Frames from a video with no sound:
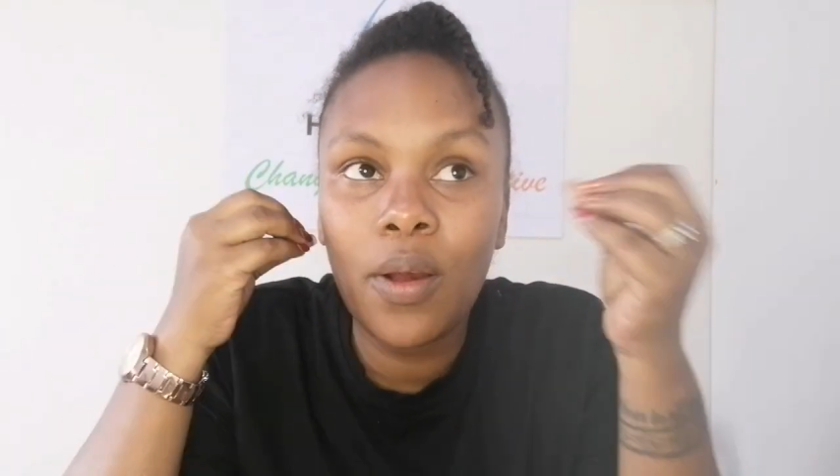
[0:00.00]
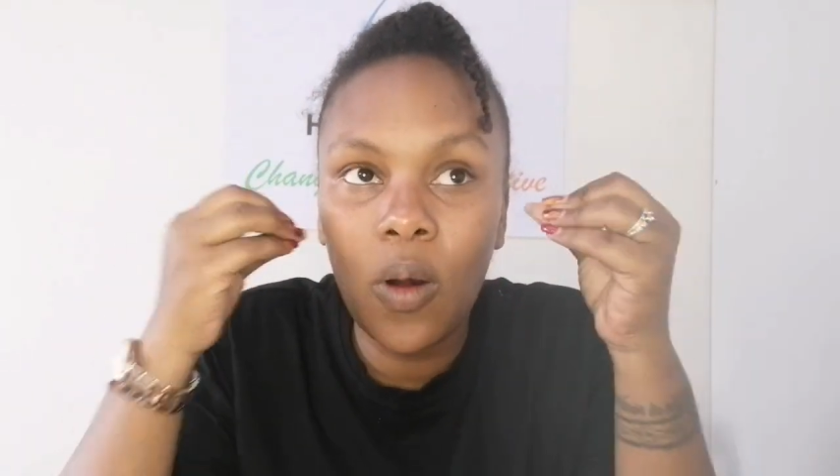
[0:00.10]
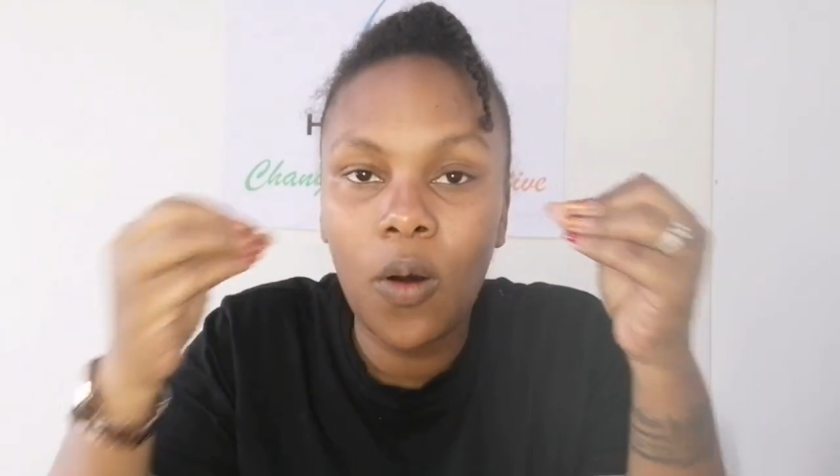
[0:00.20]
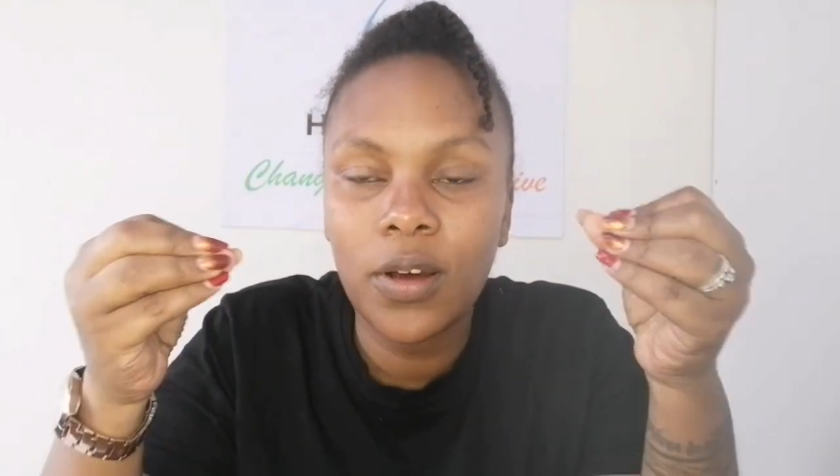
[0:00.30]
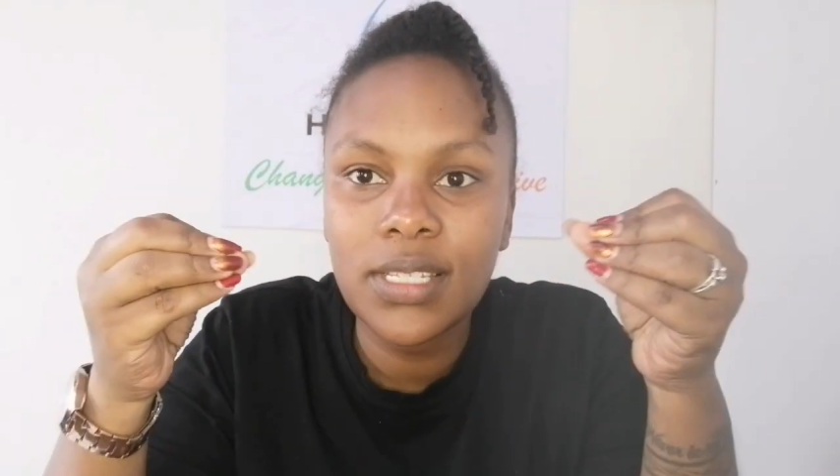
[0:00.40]

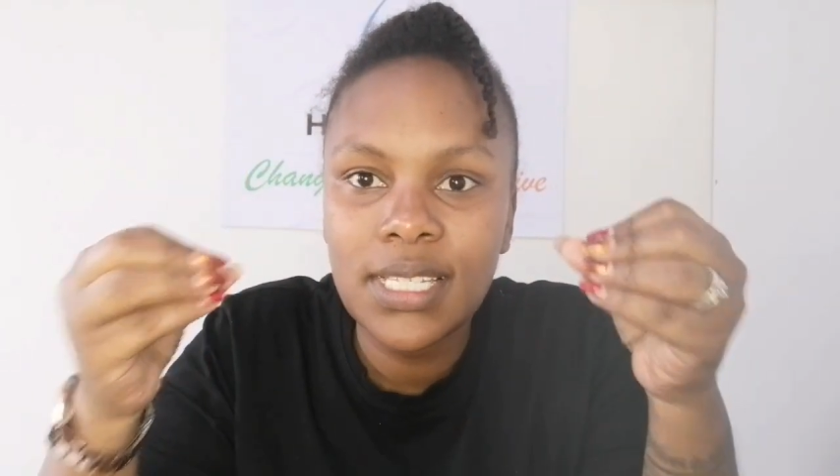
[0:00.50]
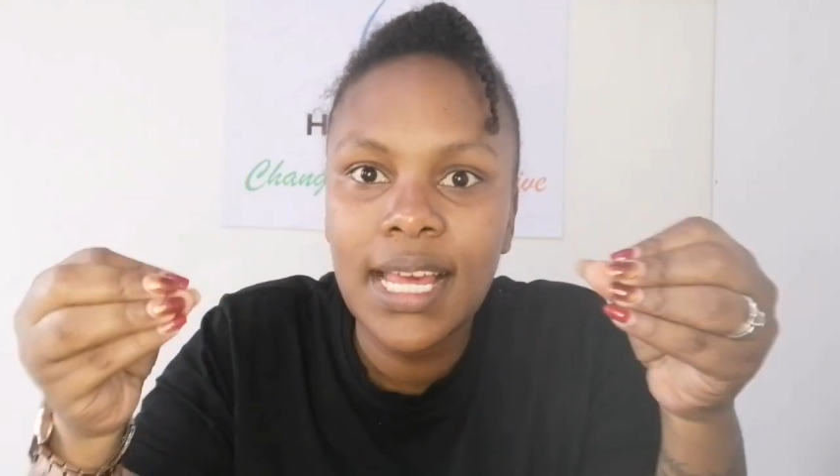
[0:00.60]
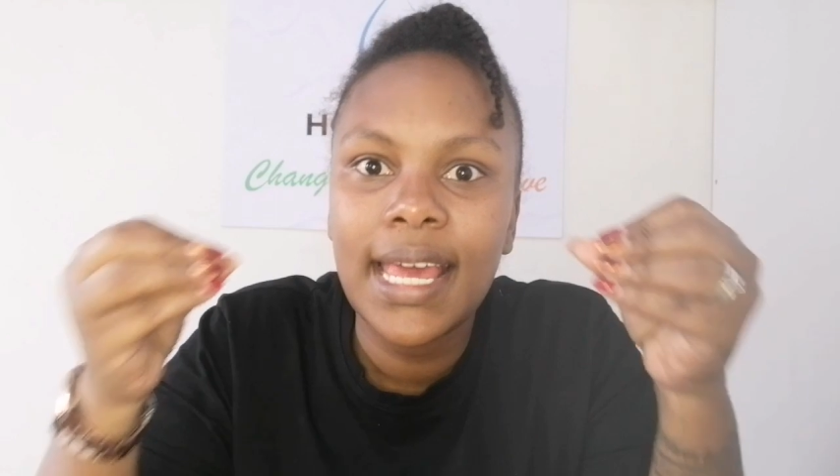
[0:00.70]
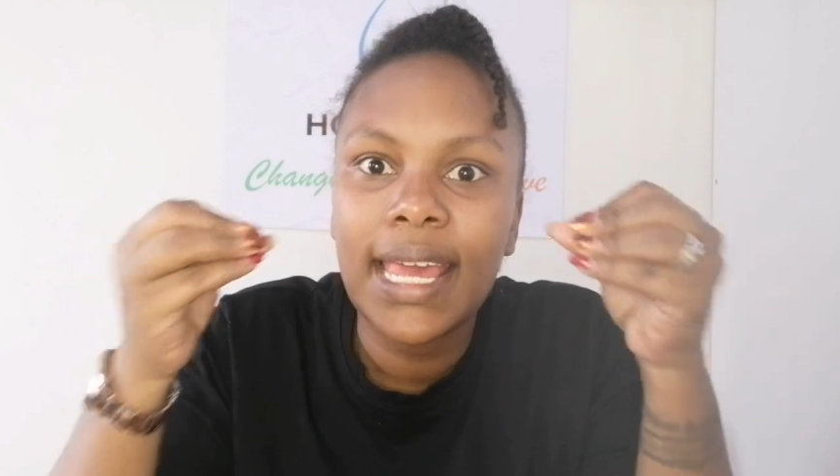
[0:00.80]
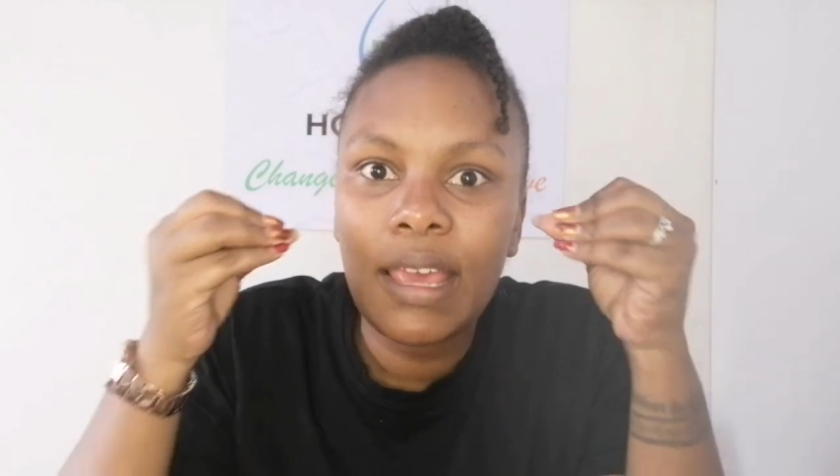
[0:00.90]

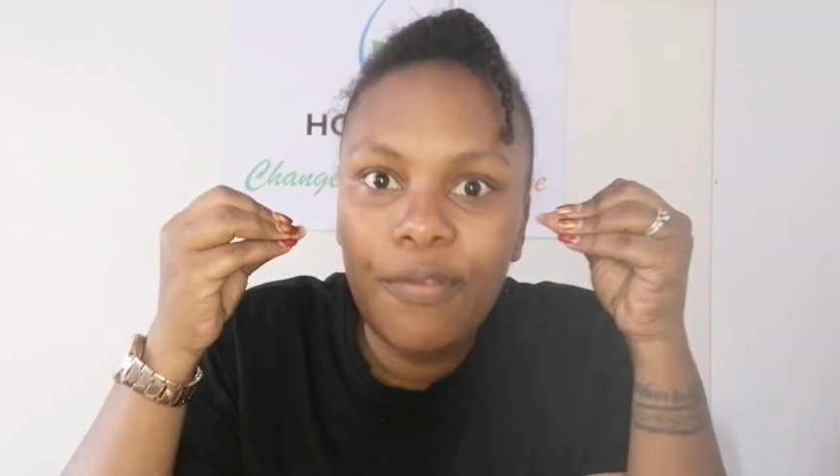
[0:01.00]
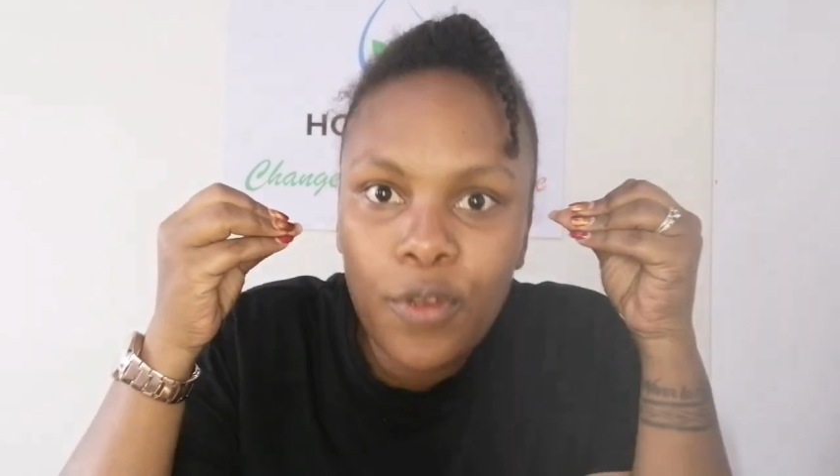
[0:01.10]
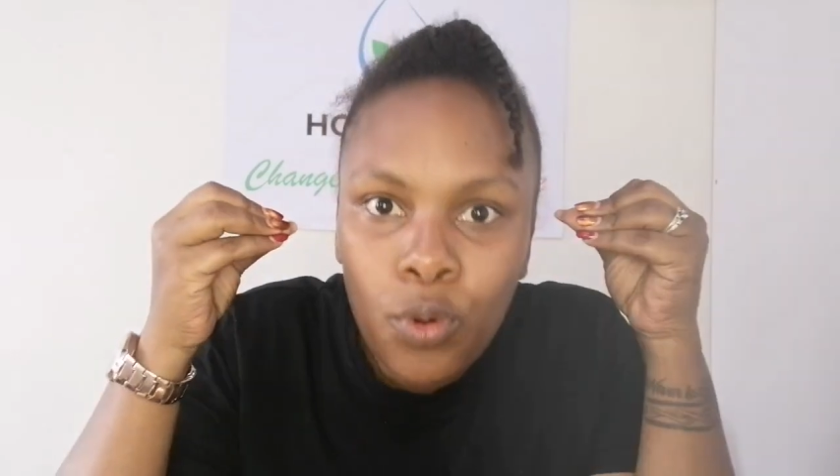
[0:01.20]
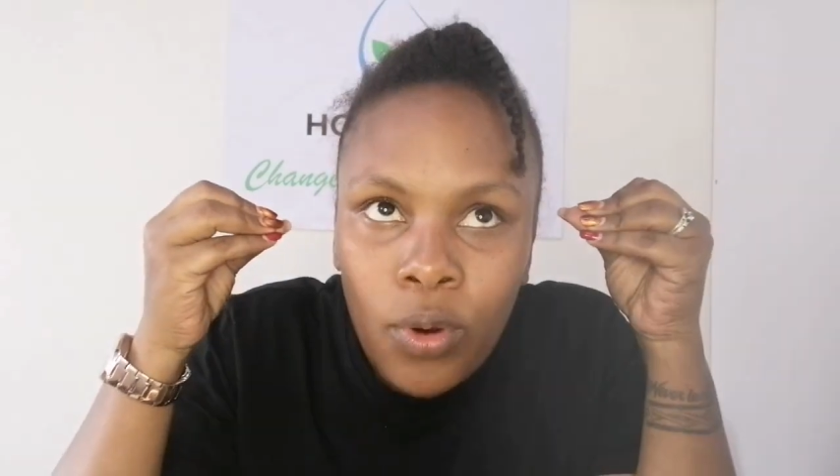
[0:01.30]
because if